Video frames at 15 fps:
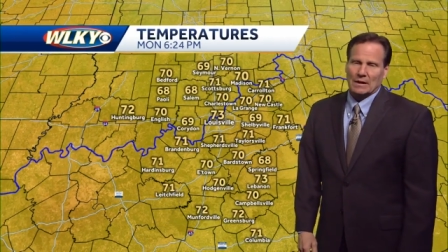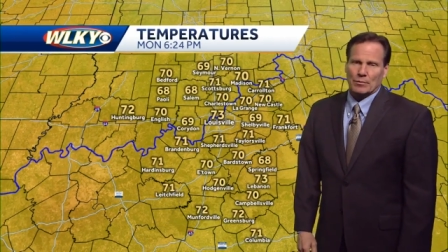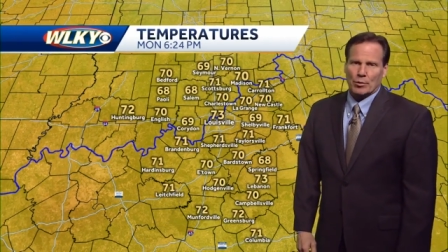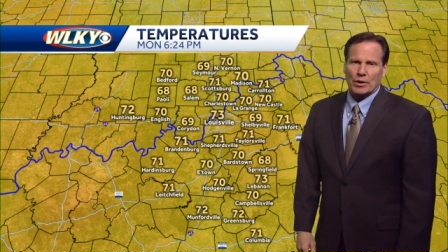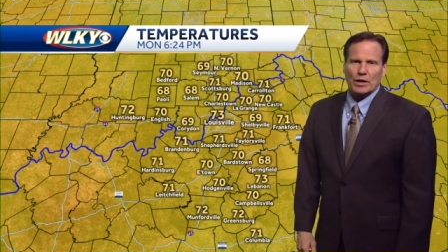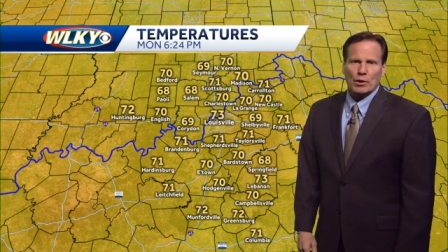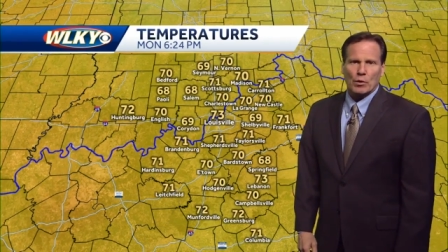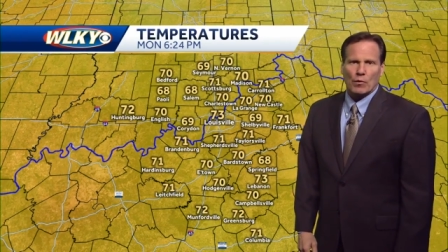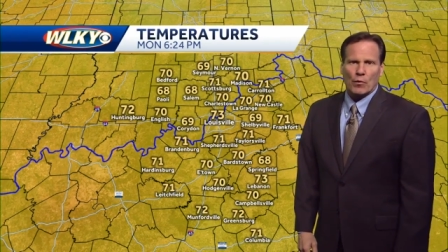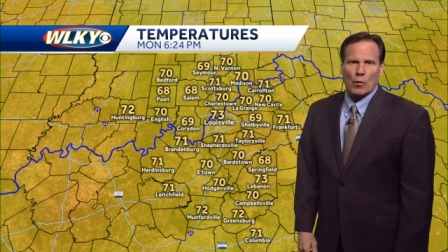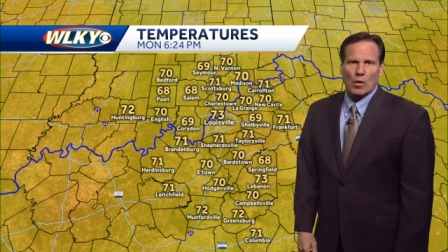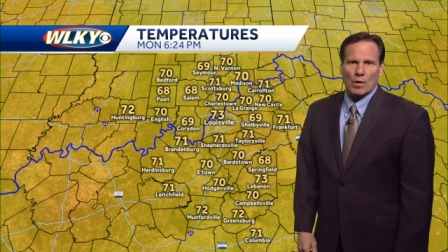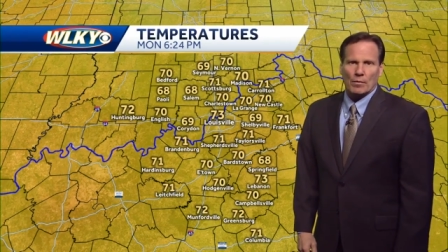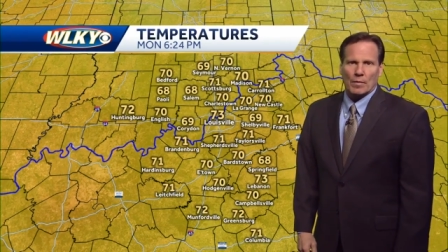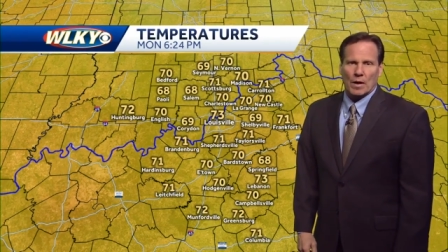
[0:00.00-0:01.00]
pretty
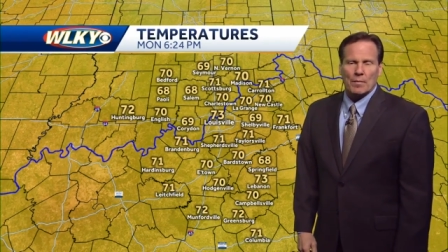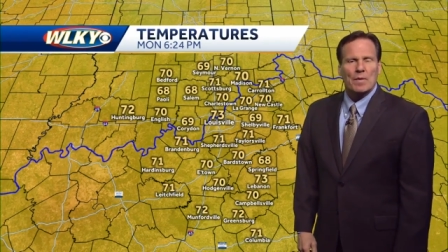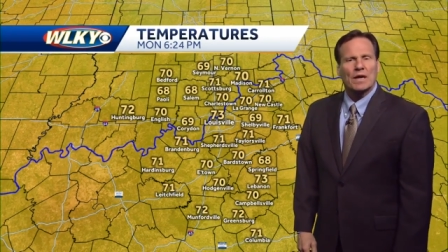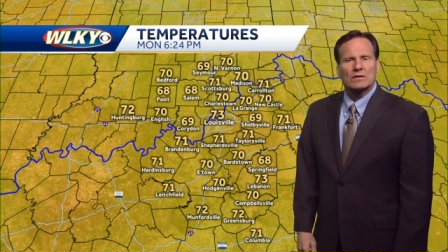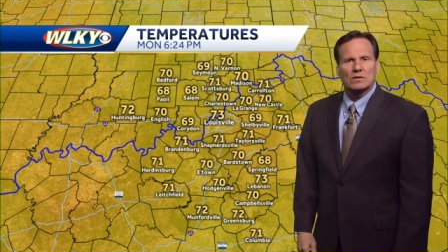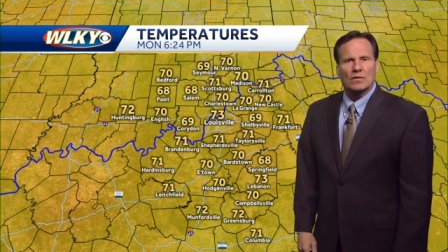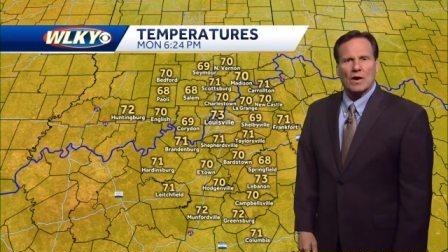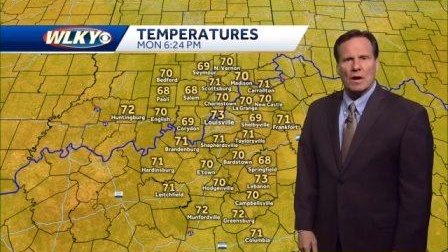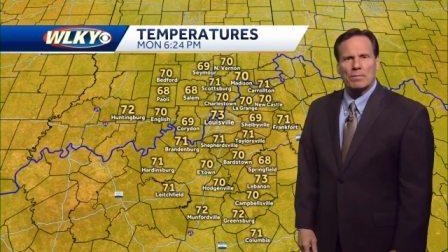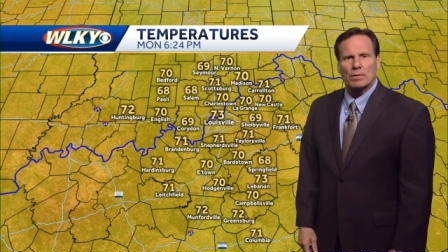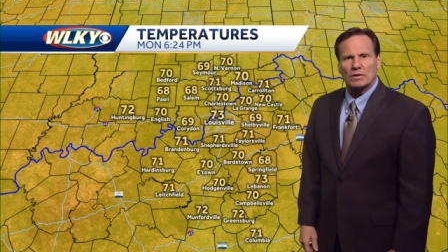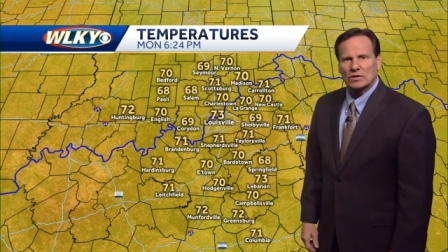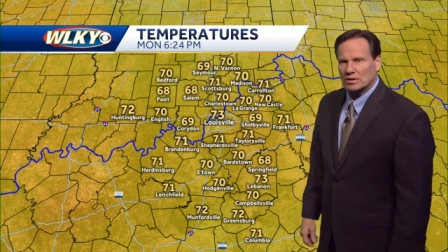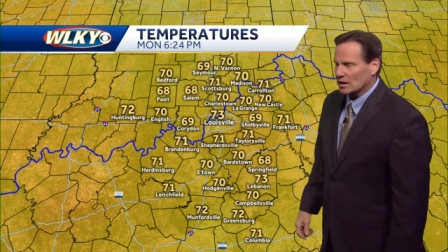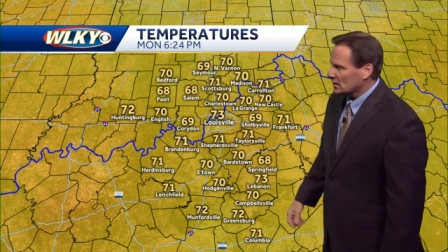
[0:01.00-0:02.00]
uniform, a mix of
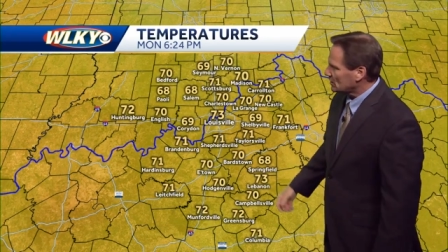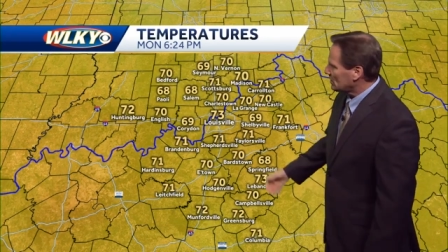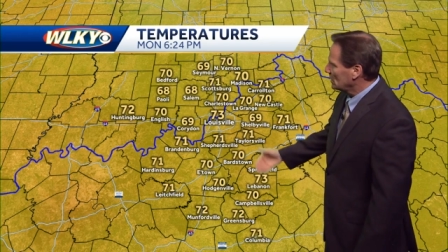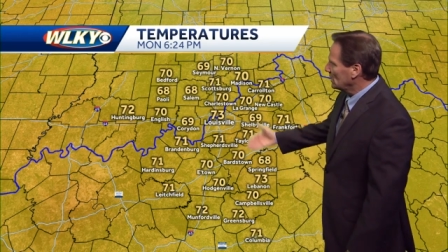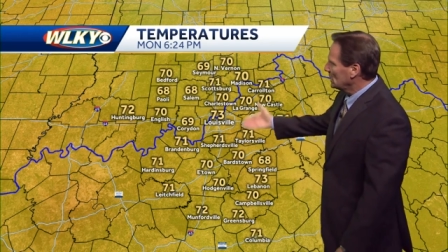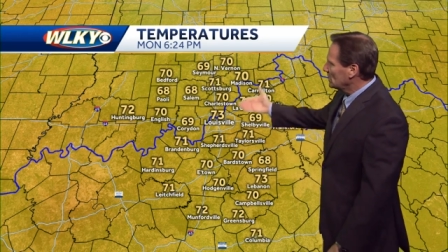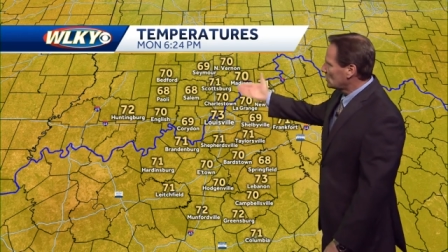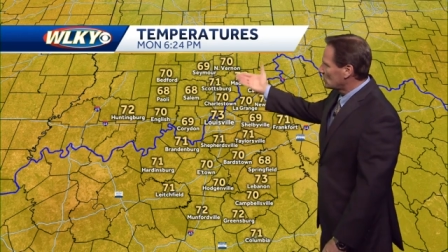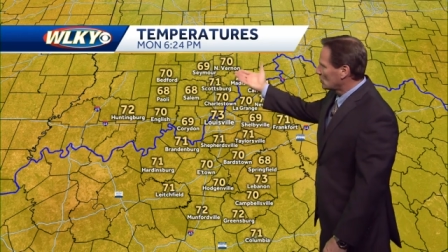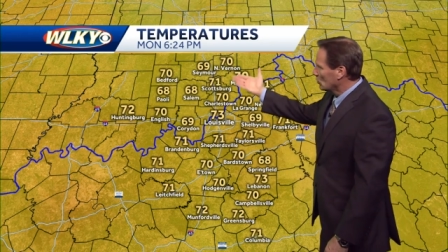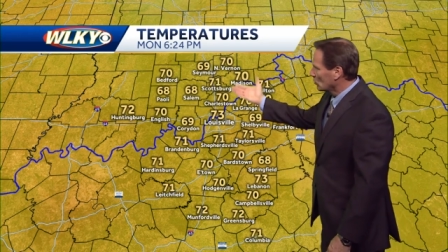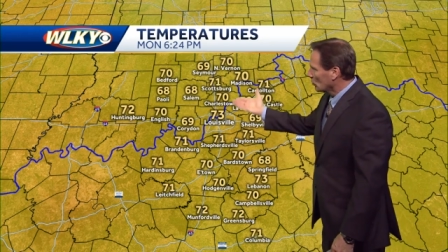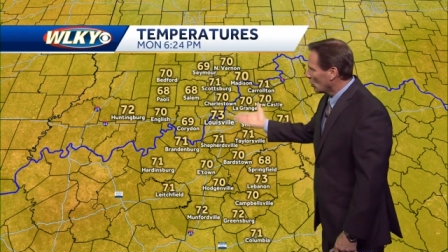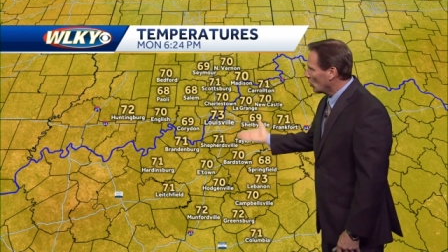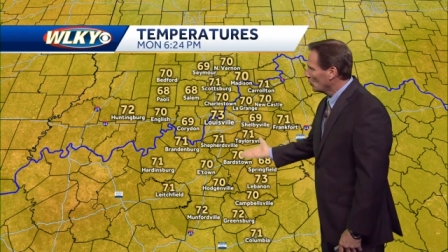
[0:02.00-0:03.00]
upper 60s to
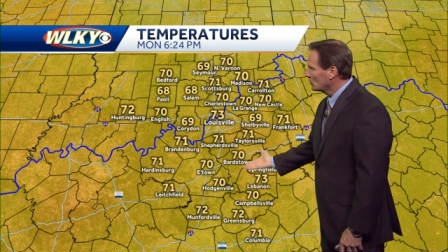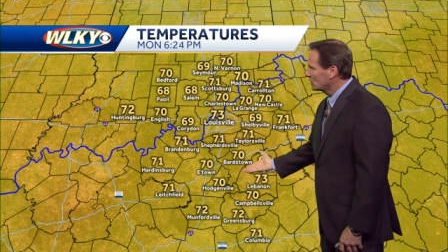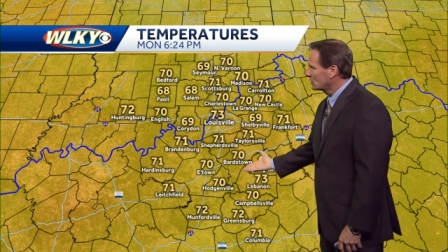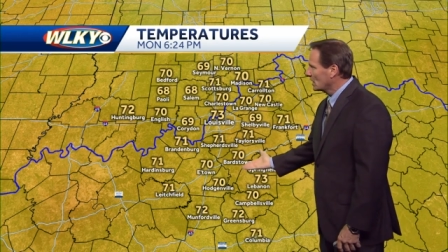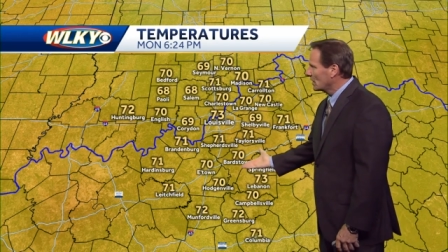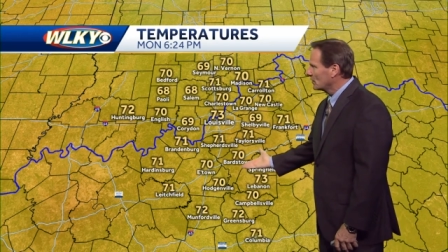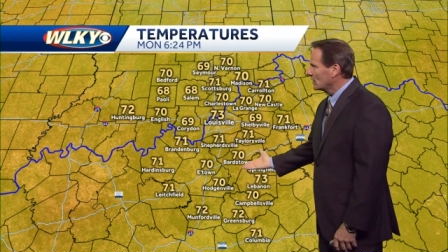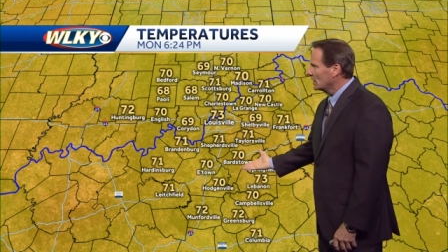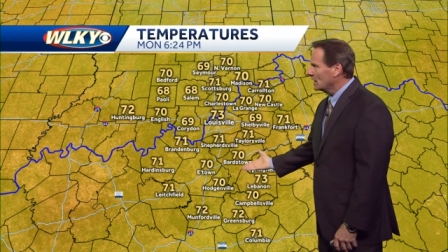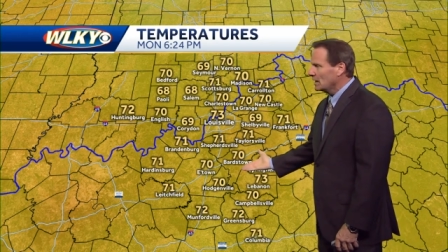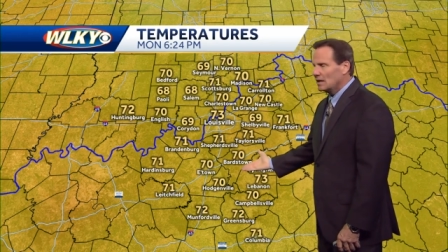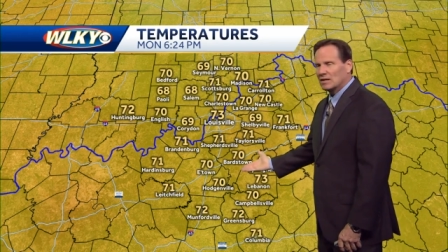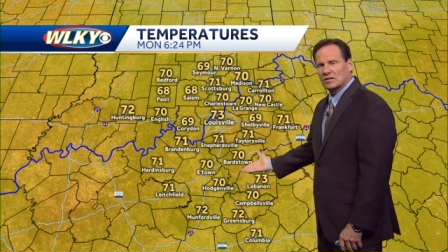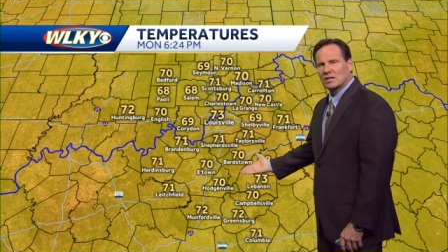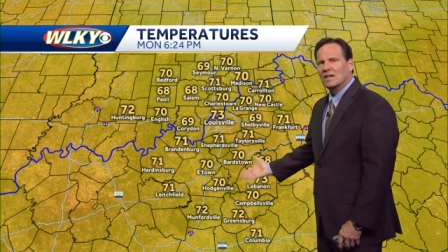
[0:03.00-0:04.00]
low
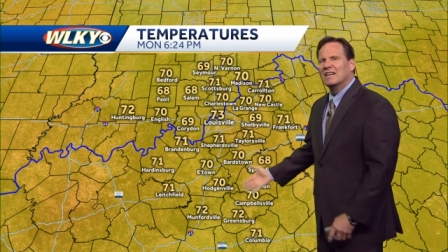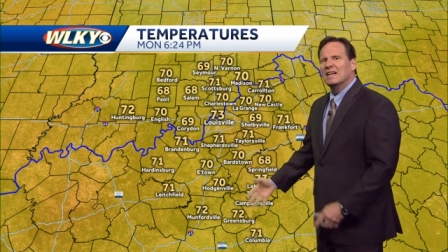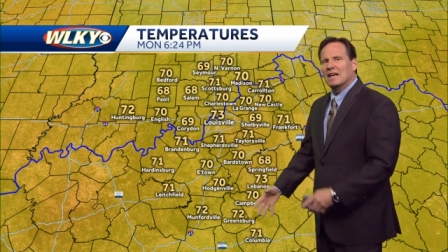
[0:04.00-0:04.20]
70s.